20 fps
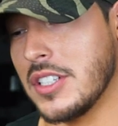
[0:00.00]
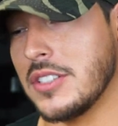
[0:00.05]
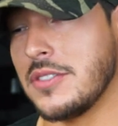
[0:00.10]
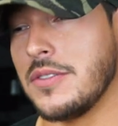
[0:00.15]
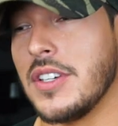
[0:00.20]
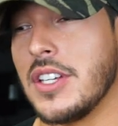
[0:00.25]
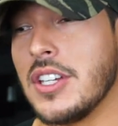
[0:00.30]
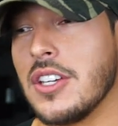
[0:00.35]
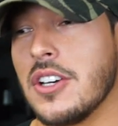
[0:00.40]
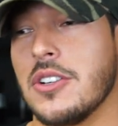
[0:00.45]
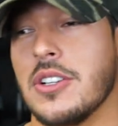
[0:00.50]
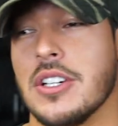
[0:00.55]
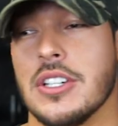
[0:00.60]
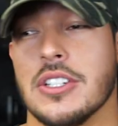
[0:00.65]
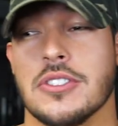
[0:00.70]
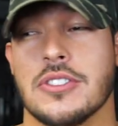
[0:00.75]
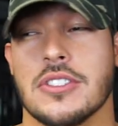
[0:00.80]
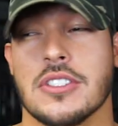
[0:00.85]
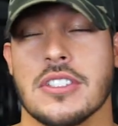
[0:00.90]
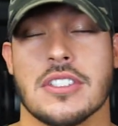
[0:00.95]
this video
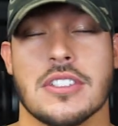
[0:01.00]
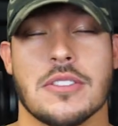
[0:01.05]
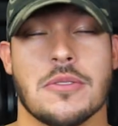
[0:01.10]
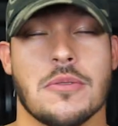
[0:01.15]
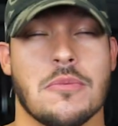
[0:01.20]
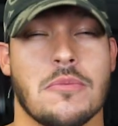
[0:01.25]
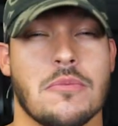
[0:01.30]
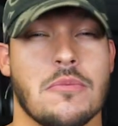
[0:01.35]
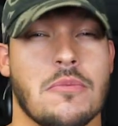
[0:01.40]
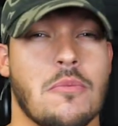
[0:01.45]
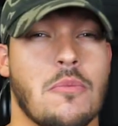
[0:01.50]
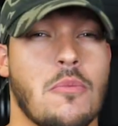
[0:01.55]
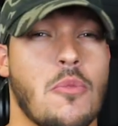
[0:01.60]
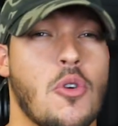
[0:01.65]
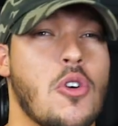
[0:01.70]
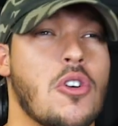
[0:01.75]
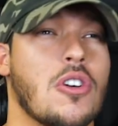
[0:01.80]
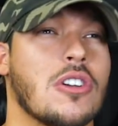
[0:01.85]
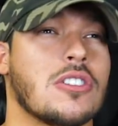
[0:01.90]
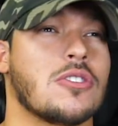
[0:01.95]
is
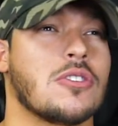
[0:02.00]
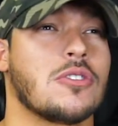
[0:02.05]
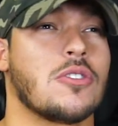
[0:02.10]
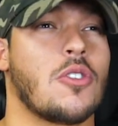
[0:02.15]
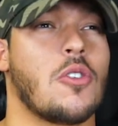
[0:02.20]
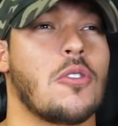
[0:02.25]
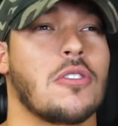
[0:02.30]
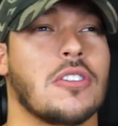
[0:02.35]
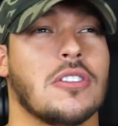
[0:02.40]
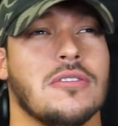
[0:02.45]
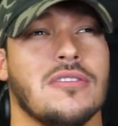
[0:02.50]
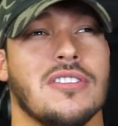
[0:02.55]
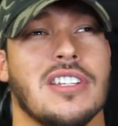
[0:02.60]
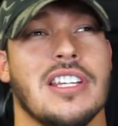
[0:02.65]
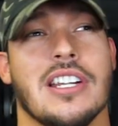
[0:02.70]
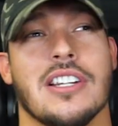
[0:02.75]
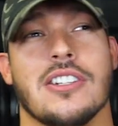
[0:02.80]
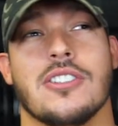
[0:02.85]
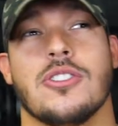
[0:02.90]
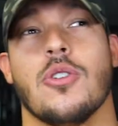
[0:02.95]
more
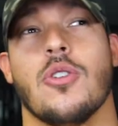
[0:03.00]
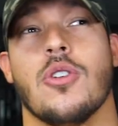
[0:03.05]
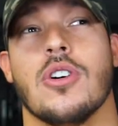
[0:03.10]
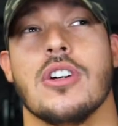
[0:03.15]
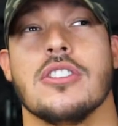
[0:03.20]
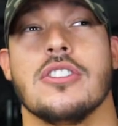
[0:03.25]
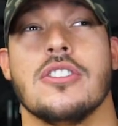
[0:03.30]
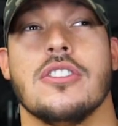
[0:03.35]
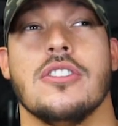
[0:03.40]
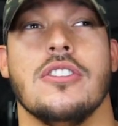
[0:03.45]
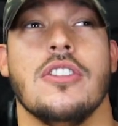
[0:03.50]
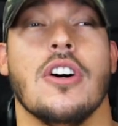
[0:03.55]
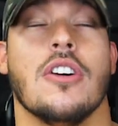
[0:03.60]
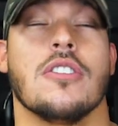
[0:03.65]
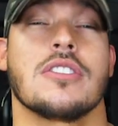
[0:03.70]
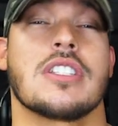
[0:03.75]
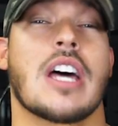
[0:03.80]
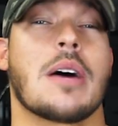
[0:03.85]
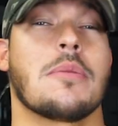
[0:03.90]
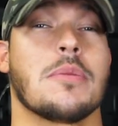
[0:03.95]
geared towards
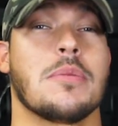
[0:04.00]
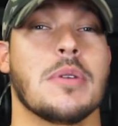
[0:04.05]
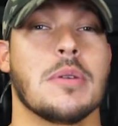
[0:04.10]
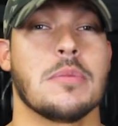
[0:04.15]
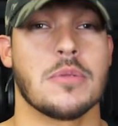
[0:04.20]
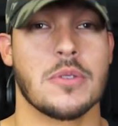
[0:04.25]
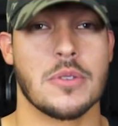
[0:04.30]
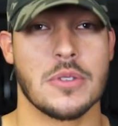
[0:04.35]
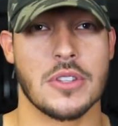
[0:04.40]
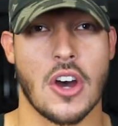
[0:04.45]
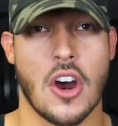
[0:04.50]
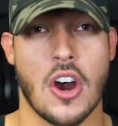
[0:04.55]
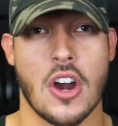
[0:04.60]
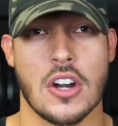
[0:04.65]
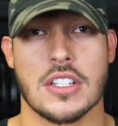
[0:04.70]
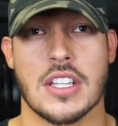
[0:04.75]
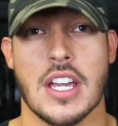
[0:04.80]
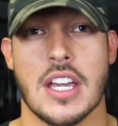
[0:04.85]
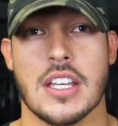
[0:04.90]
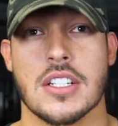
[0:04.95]
those type of people, the
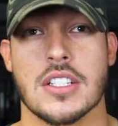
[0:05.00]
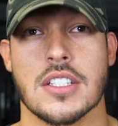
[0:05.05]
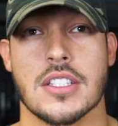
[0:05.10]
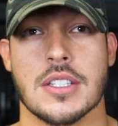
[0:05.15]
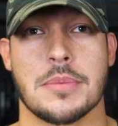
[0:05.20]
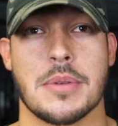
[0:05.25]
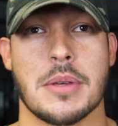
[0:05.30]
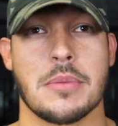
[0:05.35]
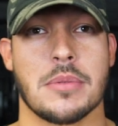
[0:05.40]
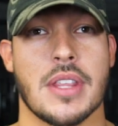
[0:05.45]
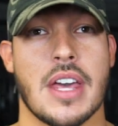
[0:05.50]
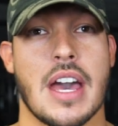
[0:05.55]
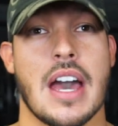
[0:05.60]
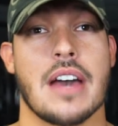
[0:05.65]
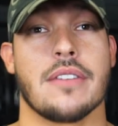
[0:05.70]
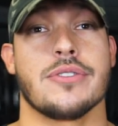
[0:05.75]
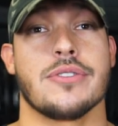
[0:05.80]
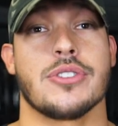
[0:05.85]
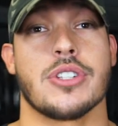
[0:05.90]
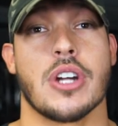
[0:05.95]
hard gainers, the people that
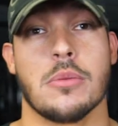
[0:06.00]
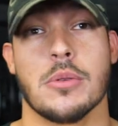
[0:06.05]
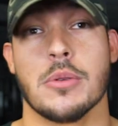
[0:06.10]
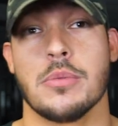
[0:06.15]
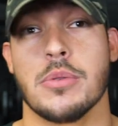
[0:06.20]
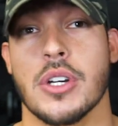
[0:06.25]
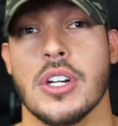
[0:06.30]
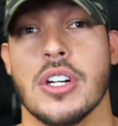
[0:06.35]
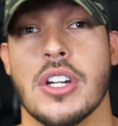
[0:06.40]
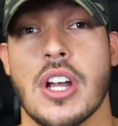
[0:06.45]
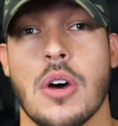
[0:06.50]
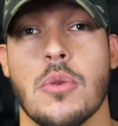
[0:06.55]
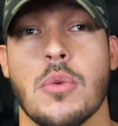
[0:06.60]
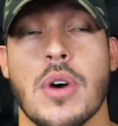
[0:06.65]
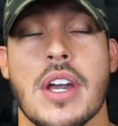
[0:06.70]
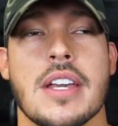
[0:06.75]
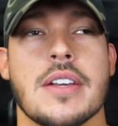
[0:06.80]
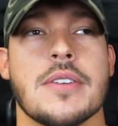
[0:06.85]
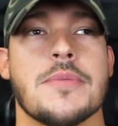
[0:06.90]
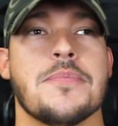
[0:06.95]
have trouble putting on
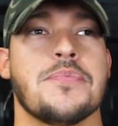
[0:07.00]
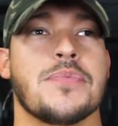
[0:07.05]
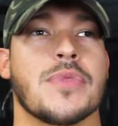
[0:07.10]
weight.